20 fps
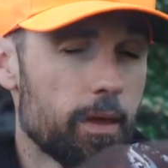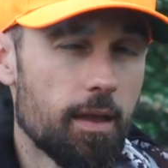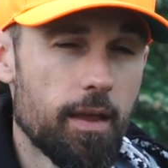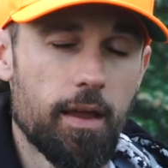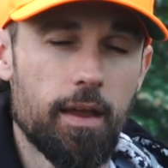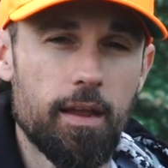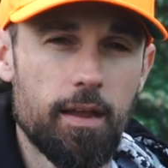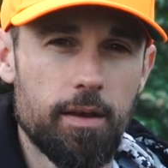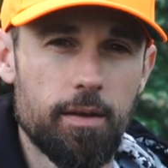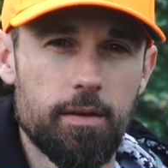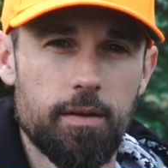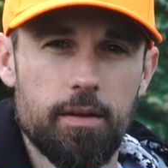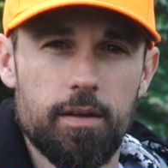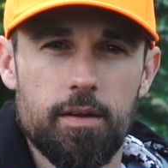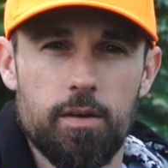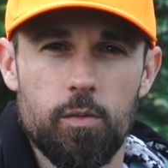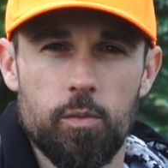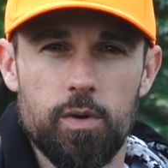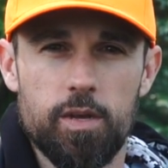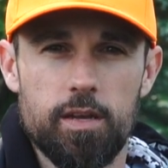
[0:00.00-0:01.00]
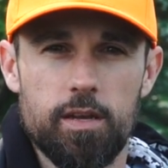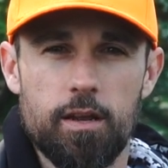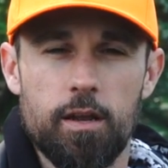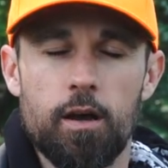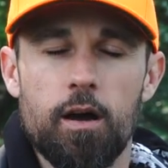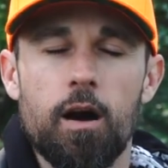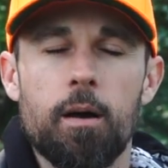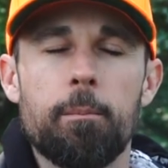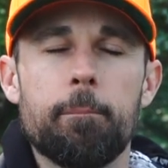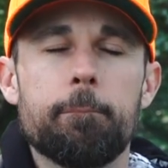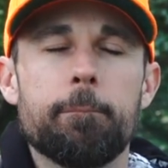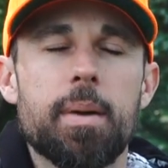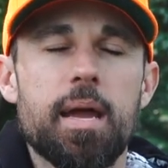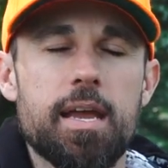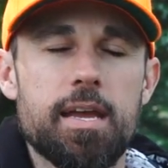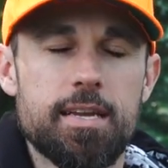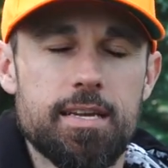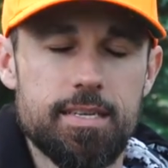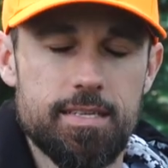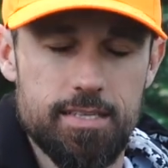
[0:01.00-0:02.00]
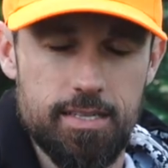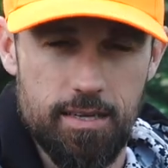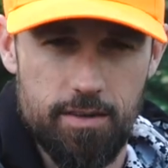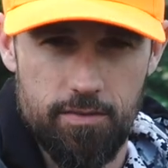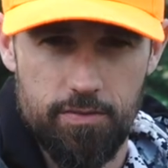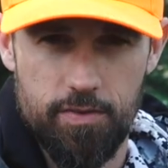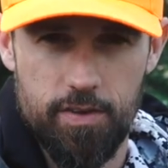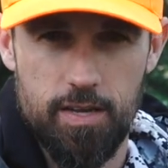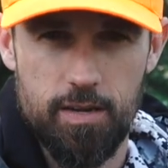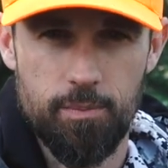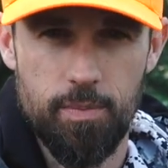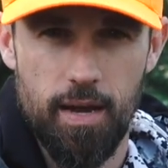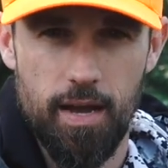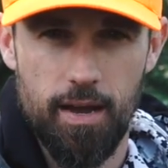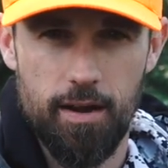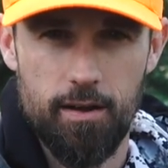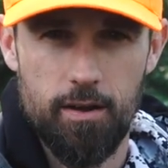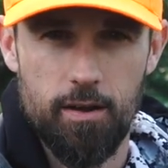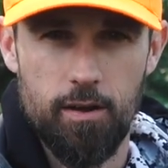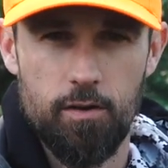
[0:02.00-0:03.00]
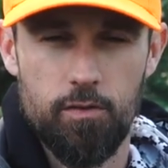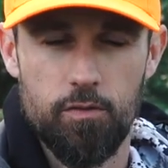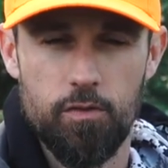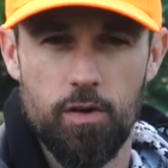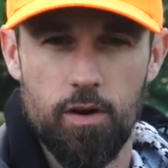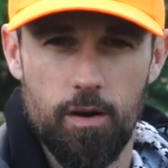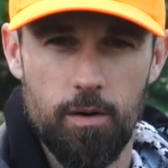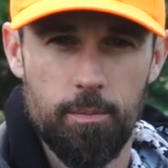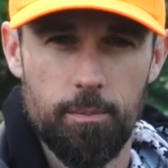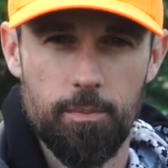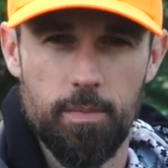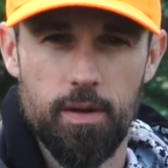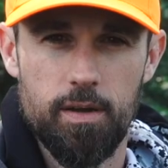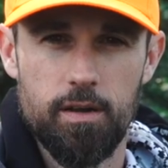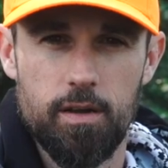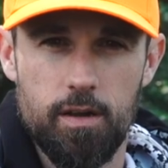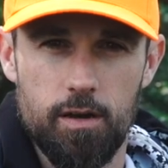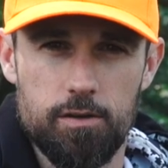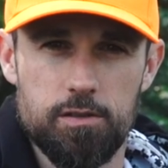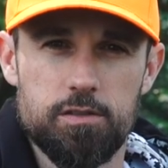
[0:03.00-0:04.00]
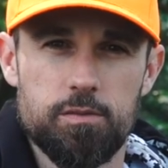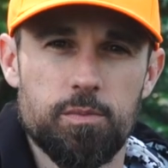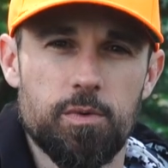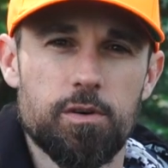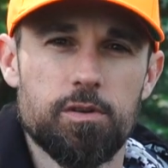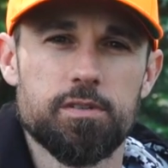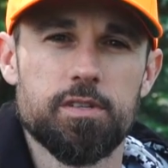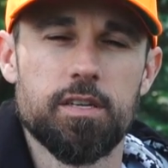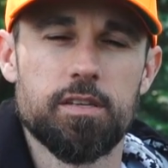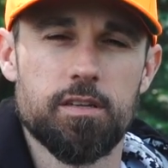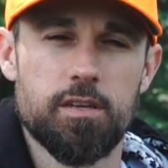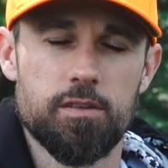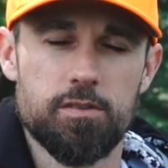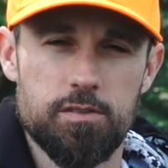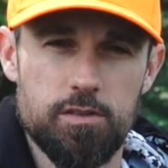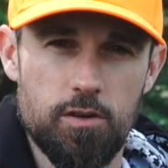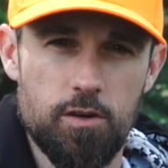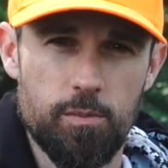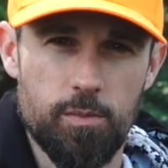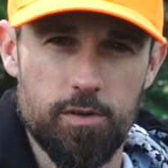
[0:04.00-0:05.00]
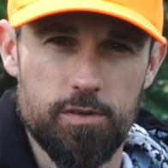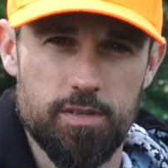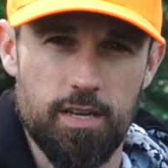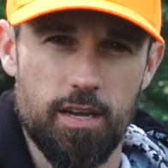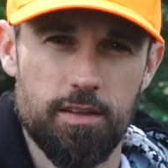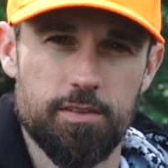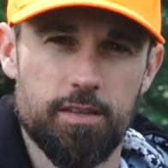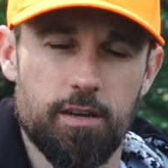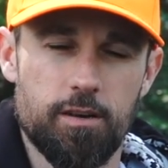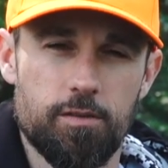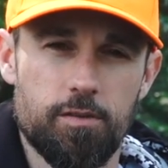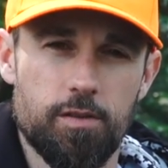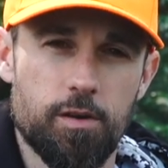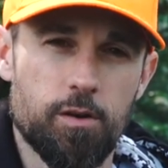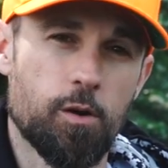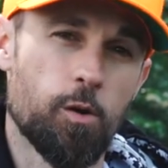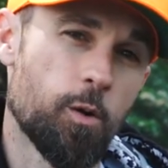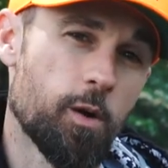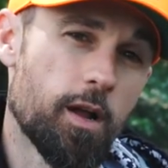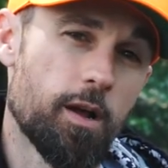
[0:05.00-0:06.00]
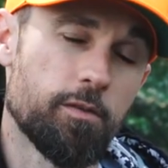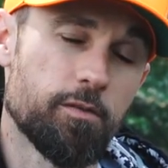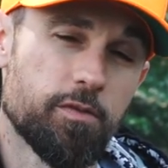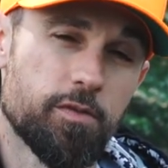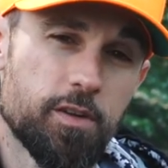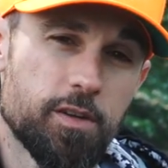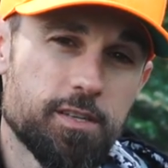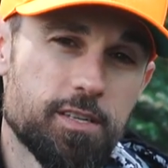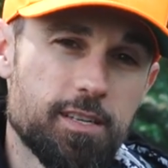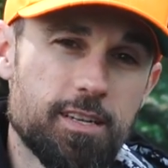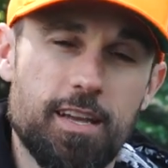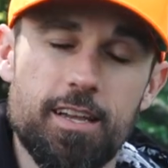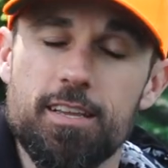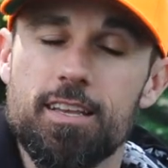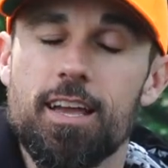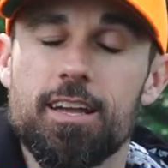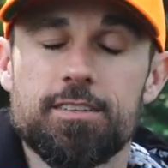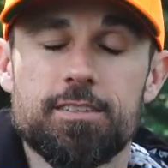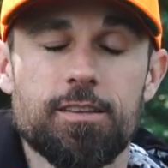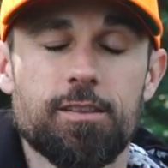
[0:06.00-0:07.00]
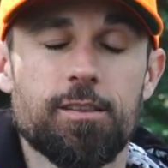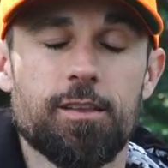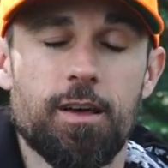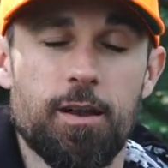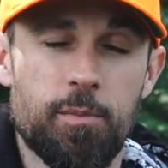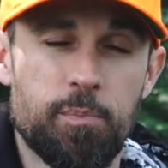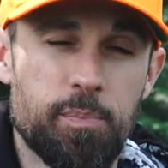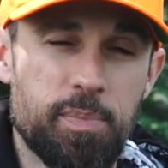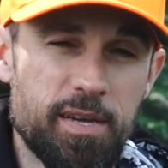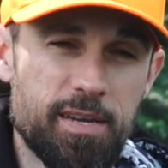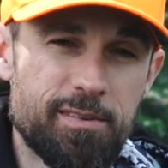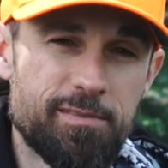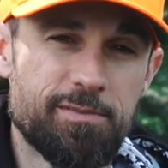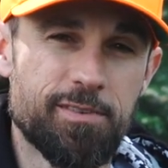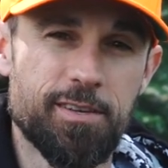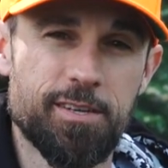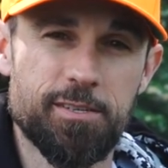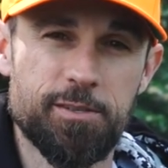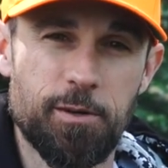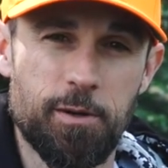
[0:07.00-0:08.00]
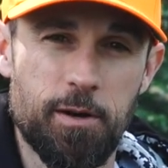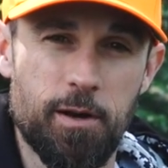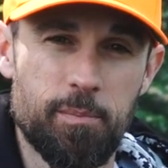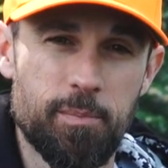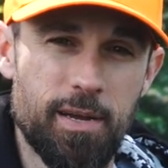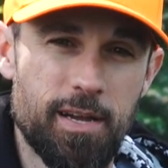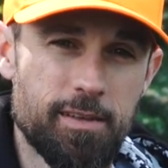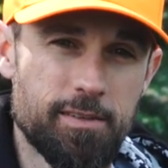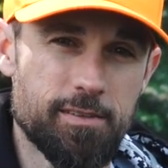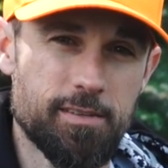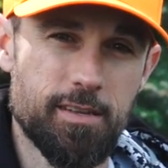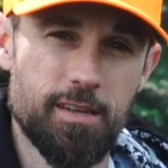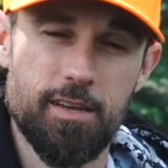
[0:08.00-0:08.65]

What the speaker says: and we get amazing feedback from customers and consumers out there that are going out and fishing and catching a lot of big fish on our baits,